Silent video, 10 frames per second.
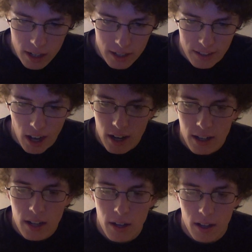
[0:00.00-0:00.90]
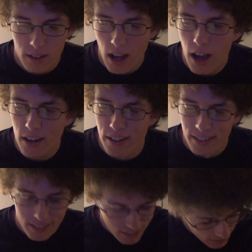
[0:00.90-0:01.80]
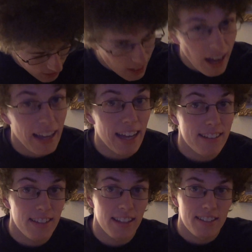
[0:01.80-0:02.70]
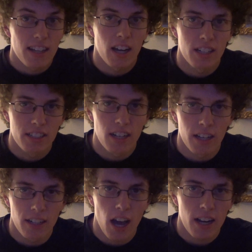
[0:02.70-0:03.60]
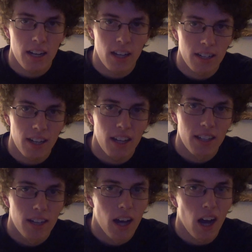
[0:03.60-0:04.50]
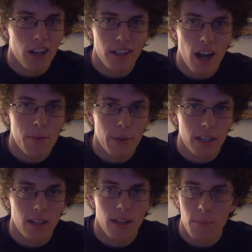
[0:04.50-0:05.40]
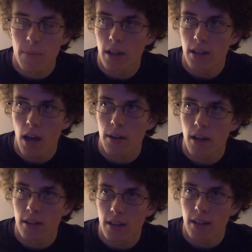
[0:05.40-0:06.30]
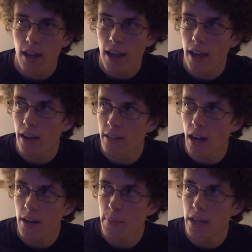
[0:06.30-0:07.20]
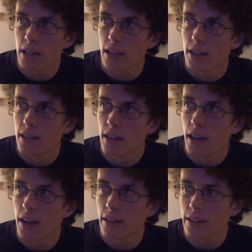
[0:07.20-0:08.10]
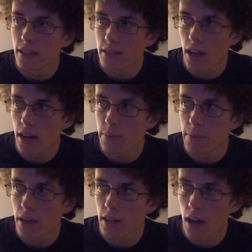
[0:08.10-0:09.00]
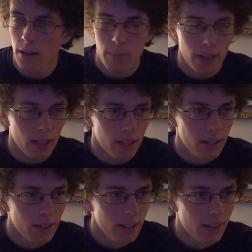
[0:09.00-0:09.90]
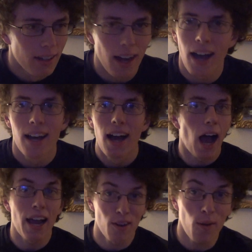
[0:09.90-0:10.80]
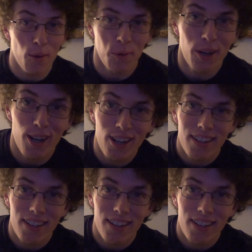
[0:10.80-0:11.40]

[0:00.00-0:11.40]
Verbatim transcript: anon anon, I can't say this an, anon an, anonymity anon, an, anonymity an, anonymity. I know the word.